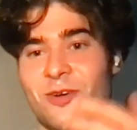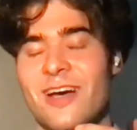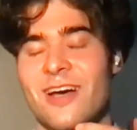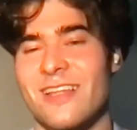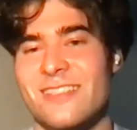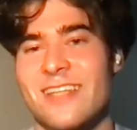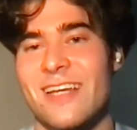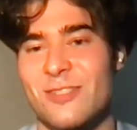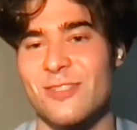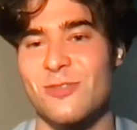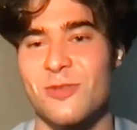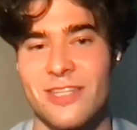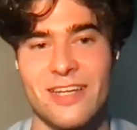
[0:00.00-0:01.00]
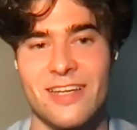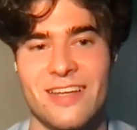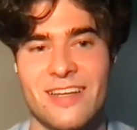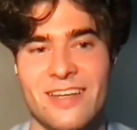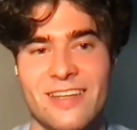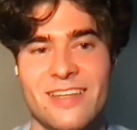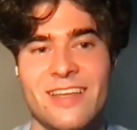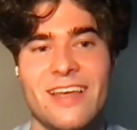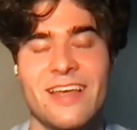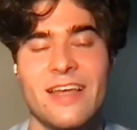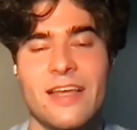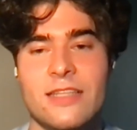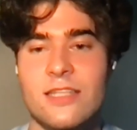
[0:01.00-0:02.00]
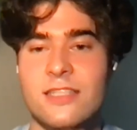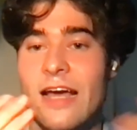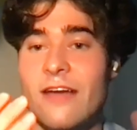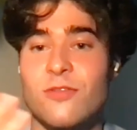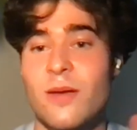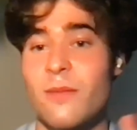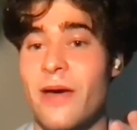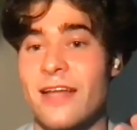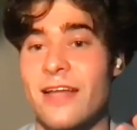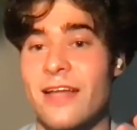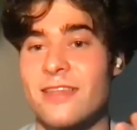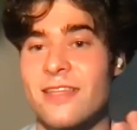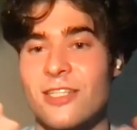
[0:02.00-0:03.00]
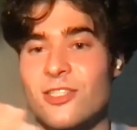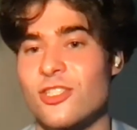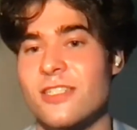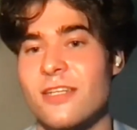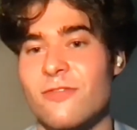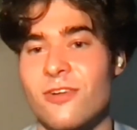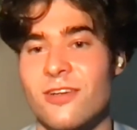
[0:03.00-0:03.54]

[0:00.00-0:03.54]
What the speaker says: is that it's really it doesn't have to be a bad thing. It's just different.